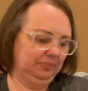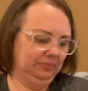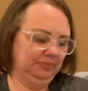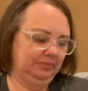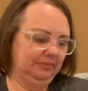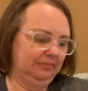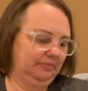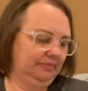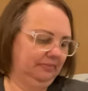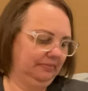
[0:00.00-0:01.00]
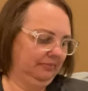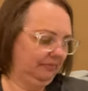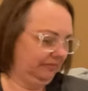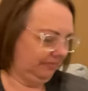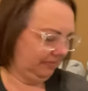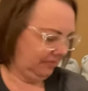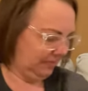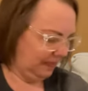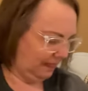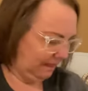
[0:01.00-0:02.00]

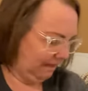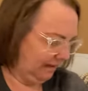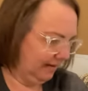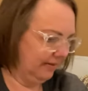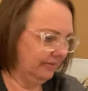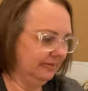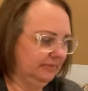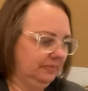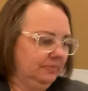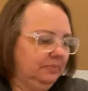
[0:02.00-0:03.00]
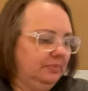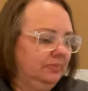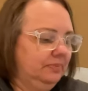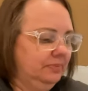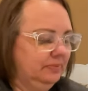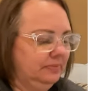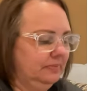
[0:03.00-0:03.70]
(no one is talking)